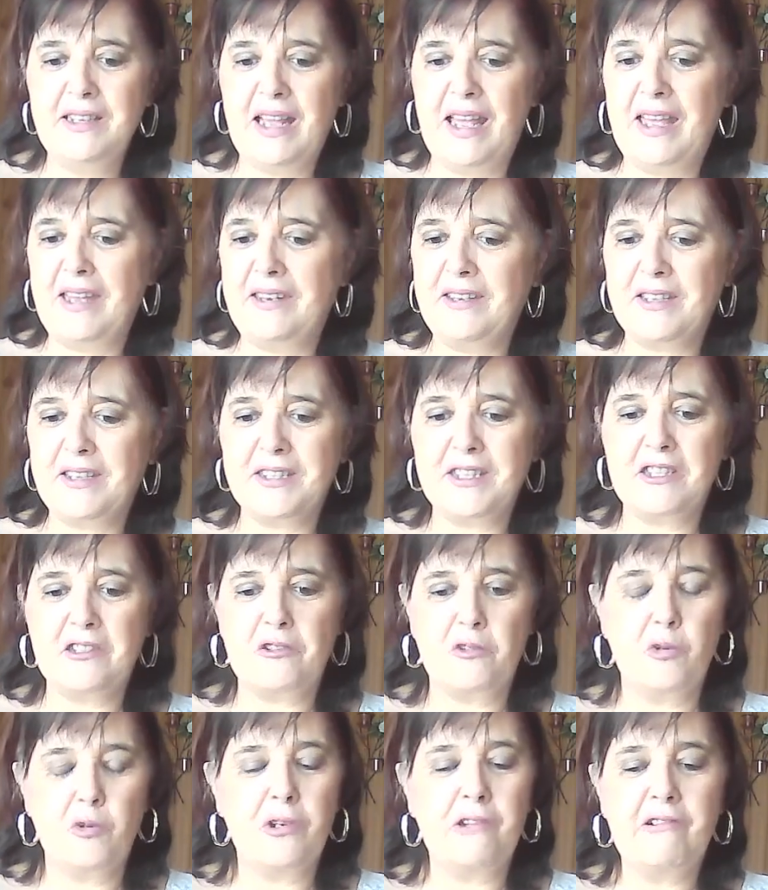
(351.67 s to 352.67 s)
and this is
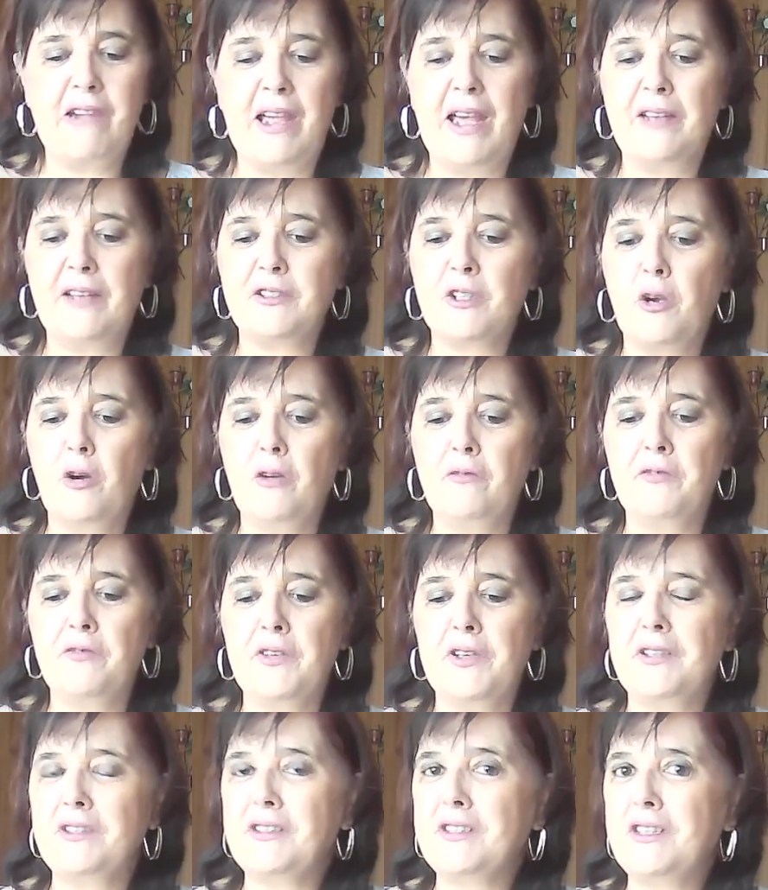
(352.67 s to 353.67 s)
all around
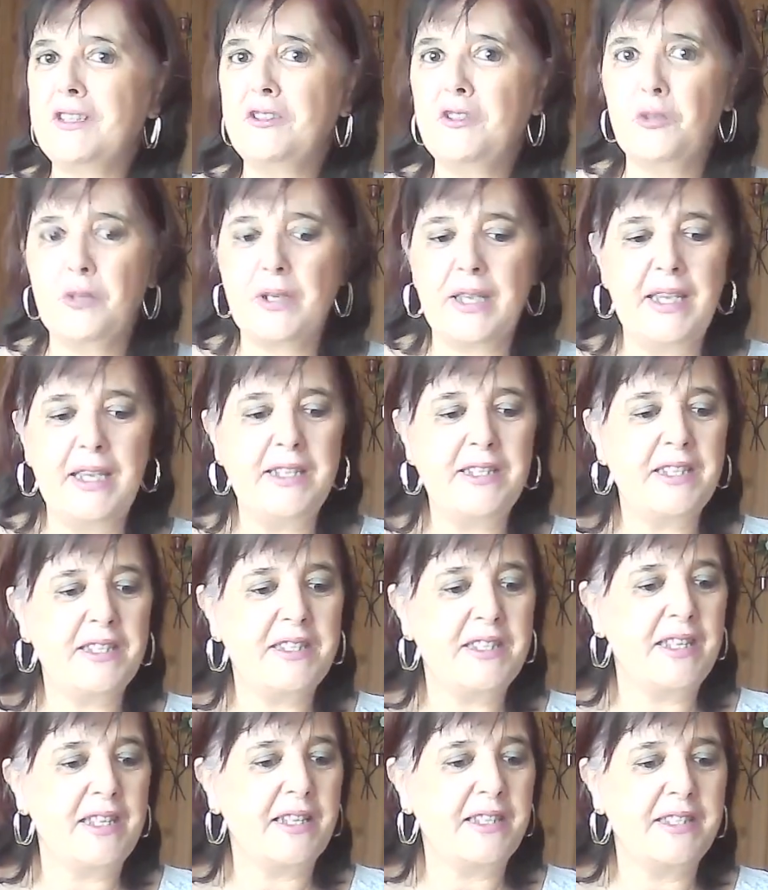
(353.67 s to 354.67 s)
confidence is your key to
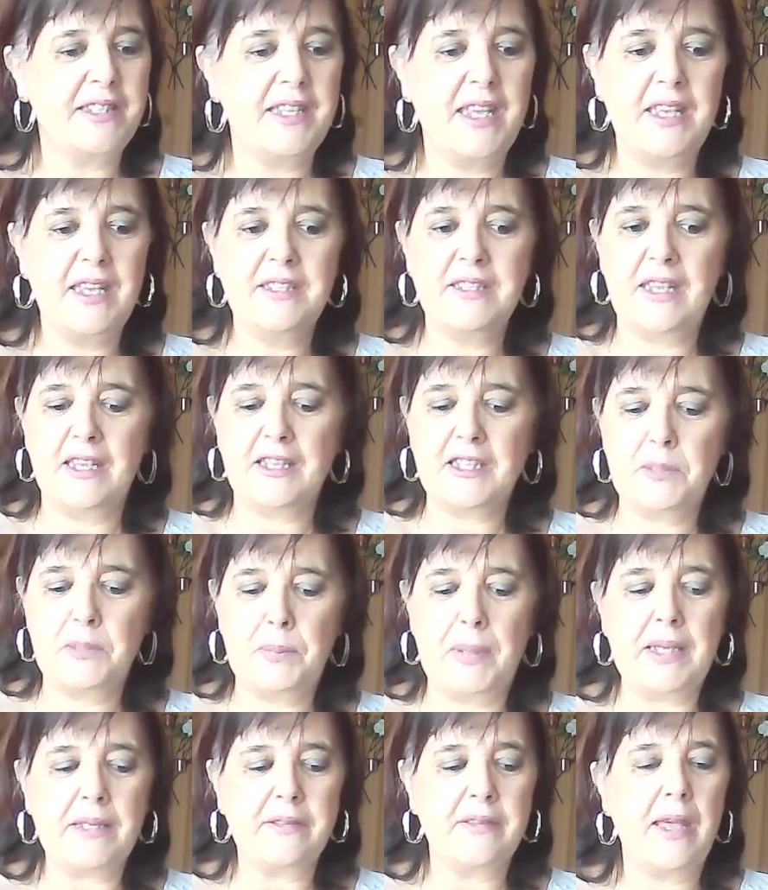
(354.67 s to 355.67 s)
success
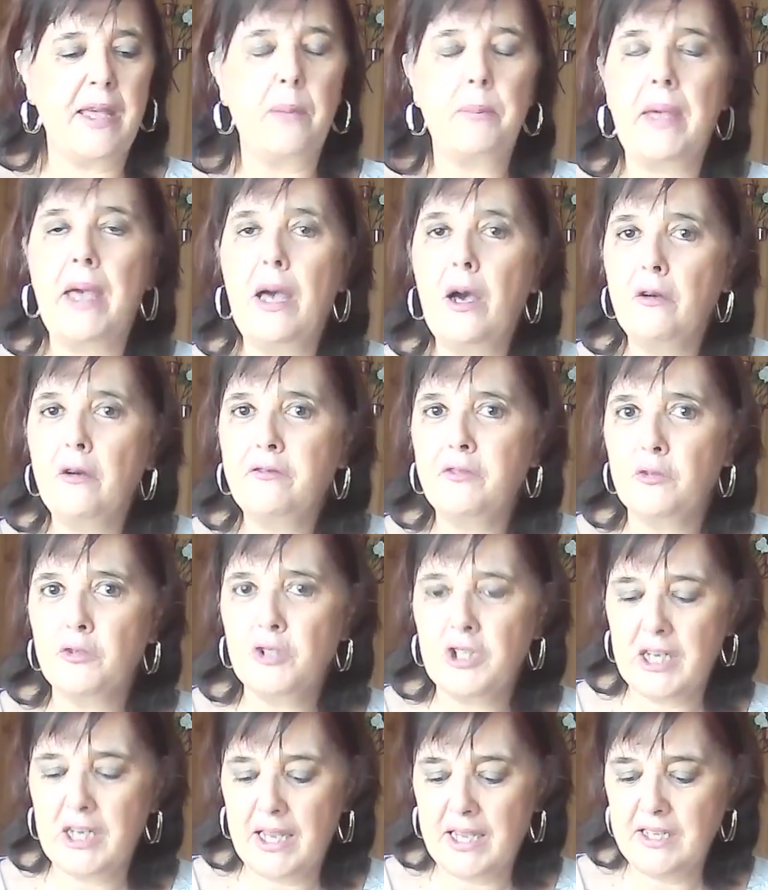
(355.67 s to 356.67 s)
expect that powerful
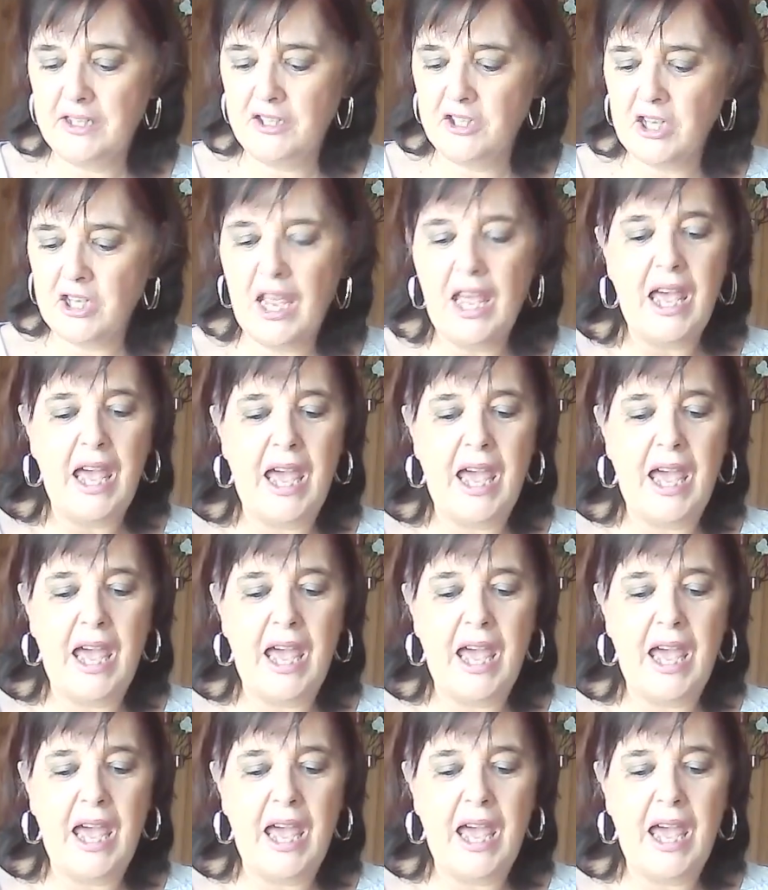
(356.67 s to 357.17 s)
change